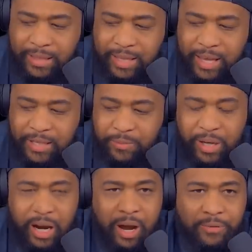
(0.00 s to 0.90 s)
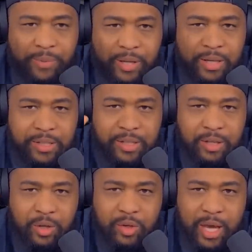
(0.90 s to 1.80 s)
to kick his butt off because,
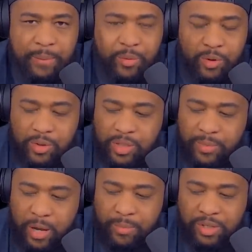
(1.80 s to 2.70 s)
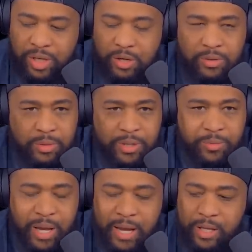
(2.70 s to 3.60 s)
you know, you can't be rude to me on my show. You
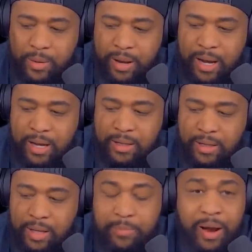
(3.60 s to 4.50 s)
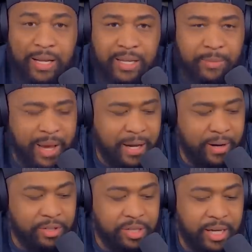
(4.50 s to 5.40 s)
must be out of your mind. He probably need a
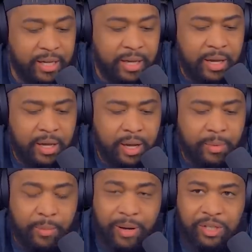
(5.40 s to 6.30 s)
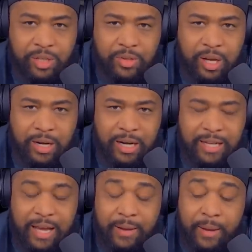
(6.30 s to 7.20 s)
background check coming on my show talking like
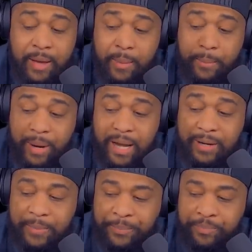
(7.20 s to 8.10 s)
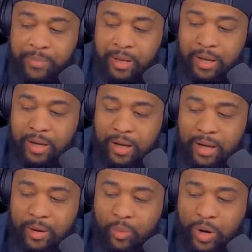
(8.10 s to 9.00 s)
that. But
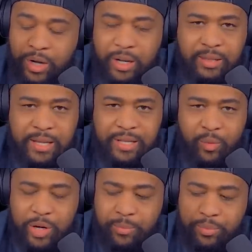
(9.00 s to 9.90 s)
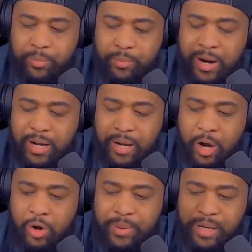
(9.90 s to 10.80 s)
one of the things I want to bring
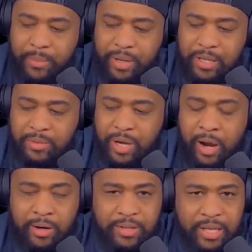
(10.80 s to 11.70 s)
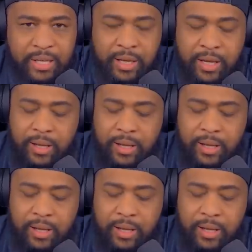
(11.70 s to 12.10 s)
home, and then I'm going to get some callers in,